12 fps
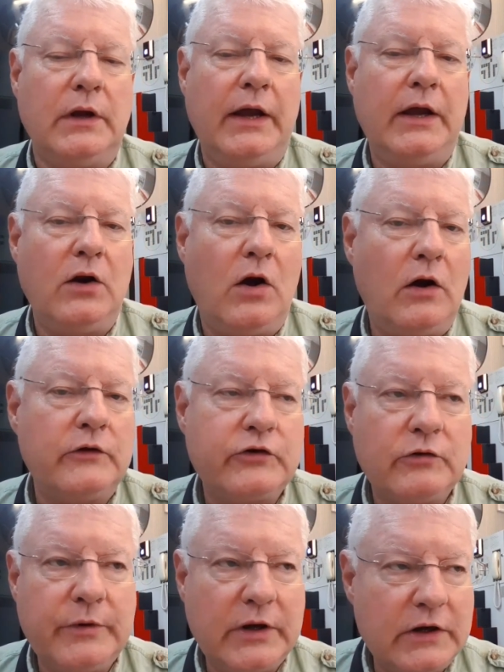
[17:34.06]
and haunt
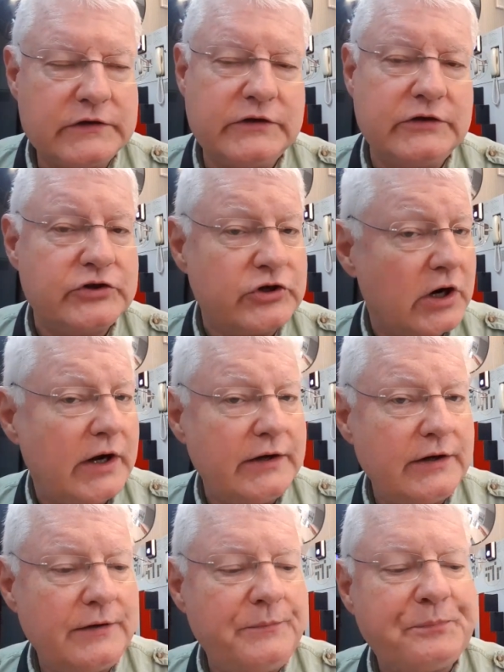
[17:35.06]
her, because in
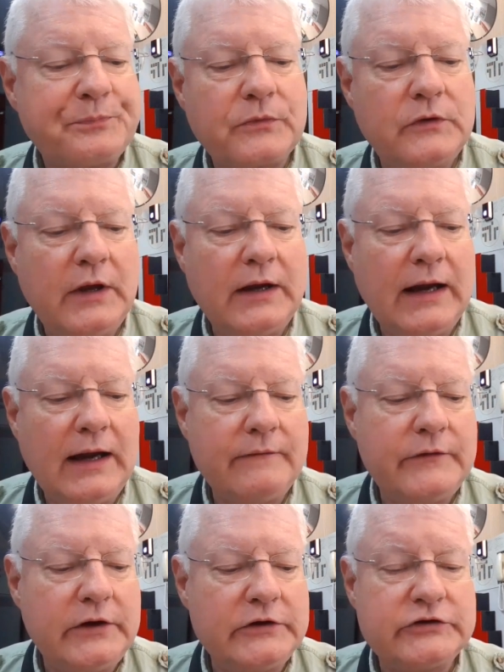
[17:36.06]
China they
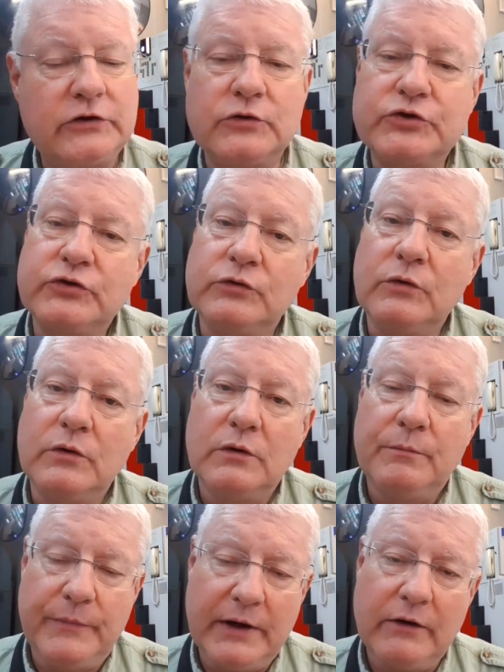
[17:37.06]
have the social
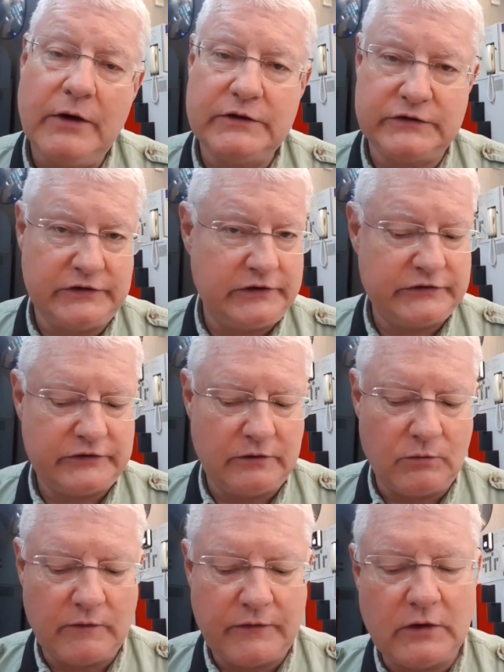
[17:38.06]
merit
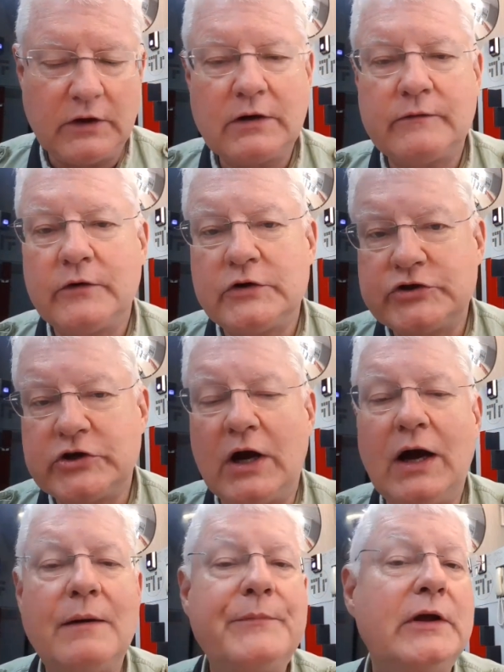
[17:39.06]
system where if you're looking for a
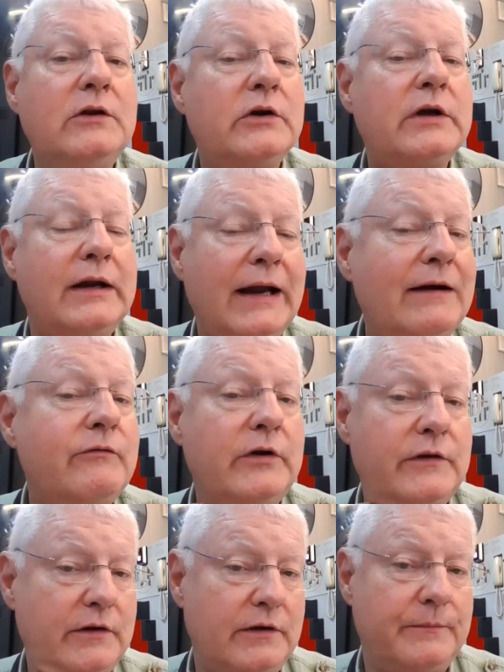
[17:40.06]
job, they look at
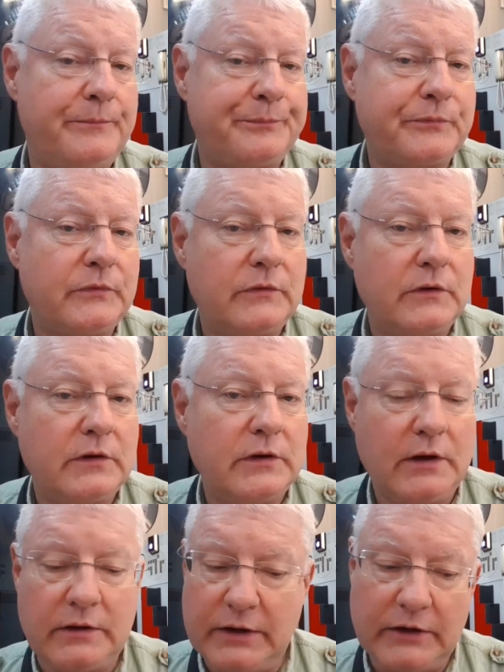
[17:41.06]
everything.
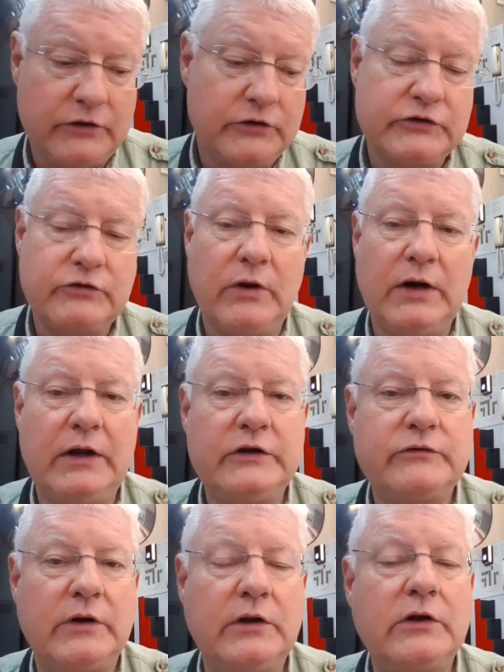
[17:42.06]
Not just credit
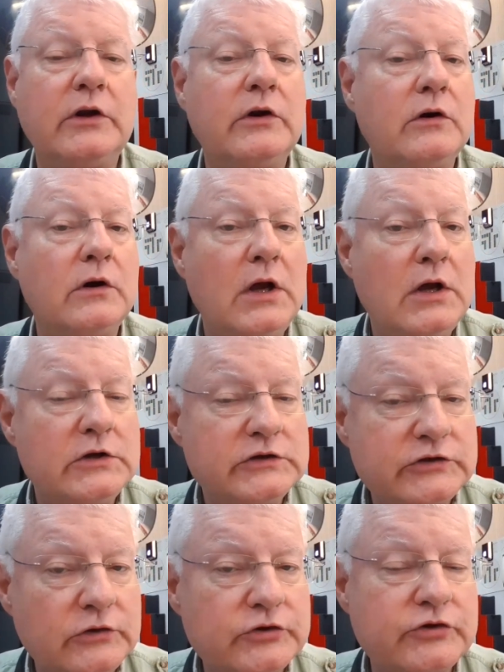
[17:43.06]
history, look at your
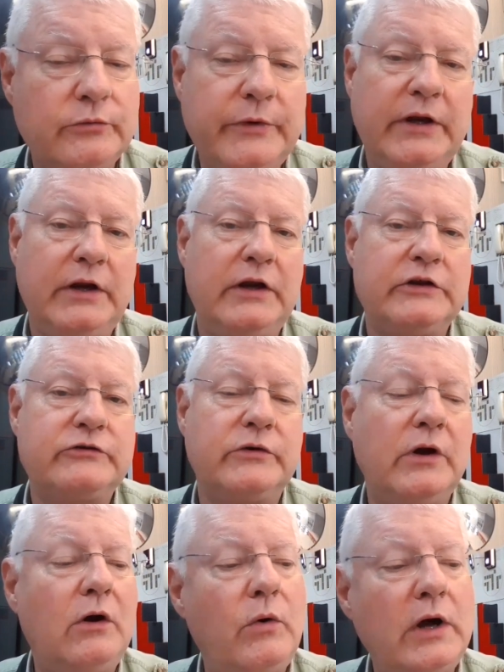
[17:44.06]
social media history.
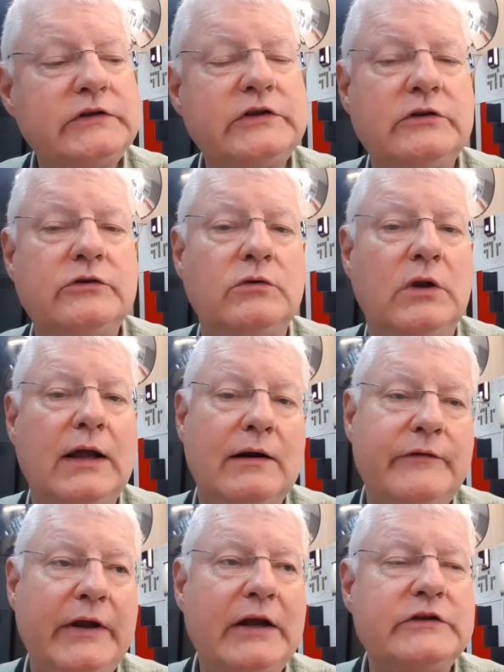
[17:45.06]
Oh, I see you do a lot of
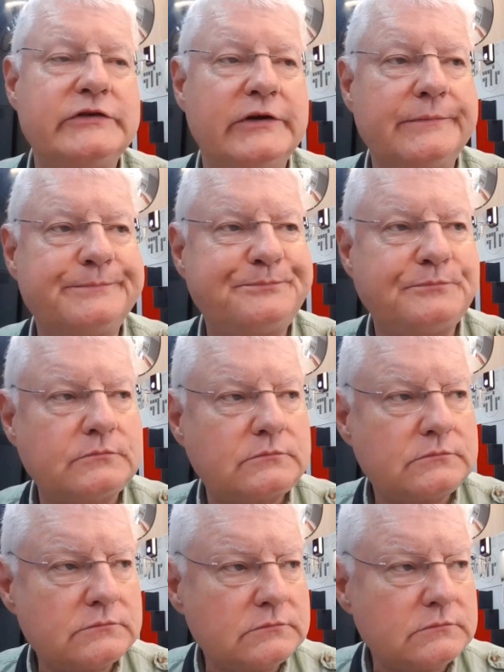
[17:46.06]
dancing.
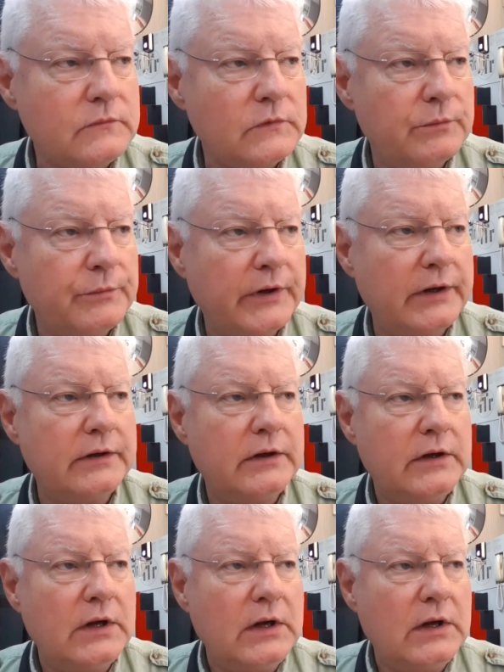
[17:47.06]
But
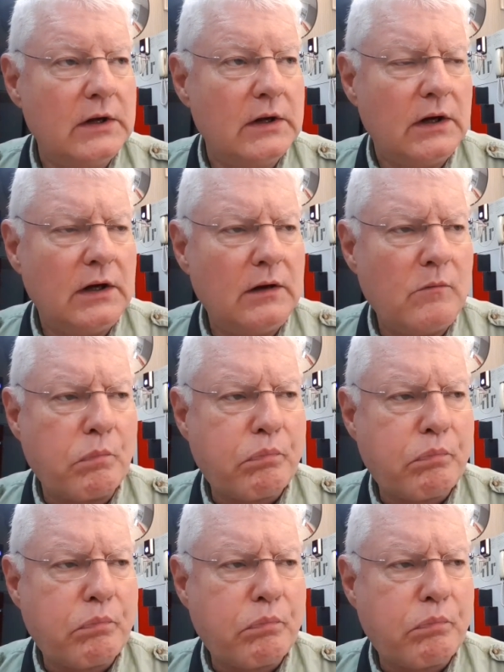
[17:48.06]
I